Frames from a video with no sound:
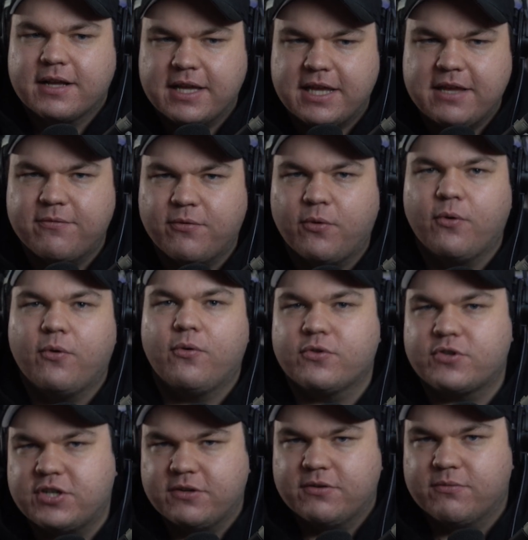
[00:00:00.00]
evil.
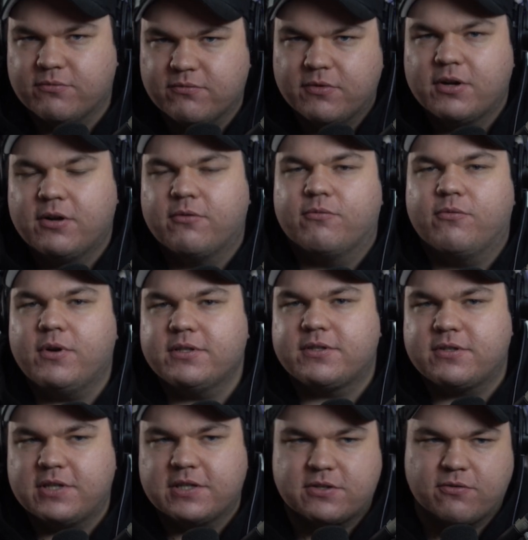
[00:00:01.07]
She wants
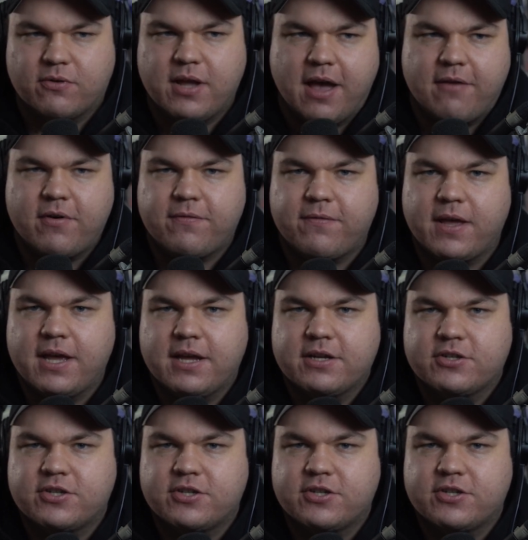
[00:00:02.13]
to destroy everything.